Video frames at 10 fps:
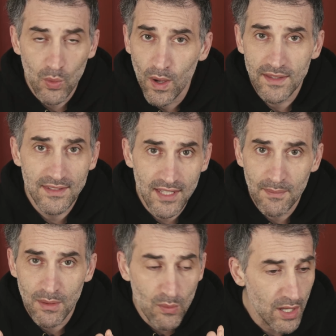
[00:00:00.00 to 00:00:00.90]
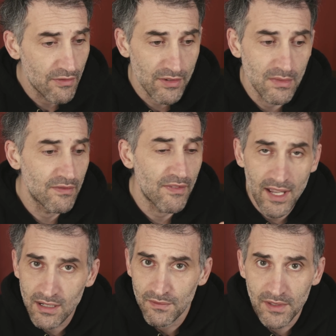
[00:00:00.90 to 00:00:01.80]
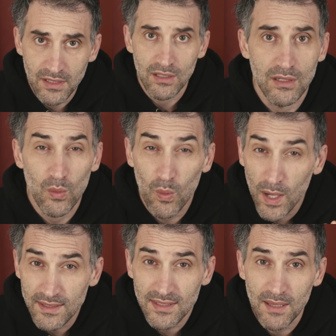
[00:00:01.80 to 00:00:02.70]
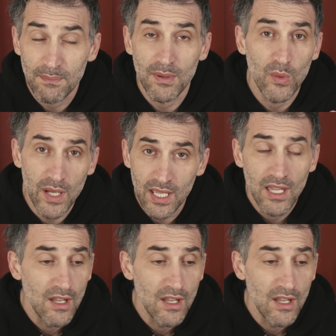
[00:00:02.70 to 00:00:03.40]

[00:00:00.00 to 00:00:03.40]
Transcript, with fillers: one step away from a viral video. You're one step away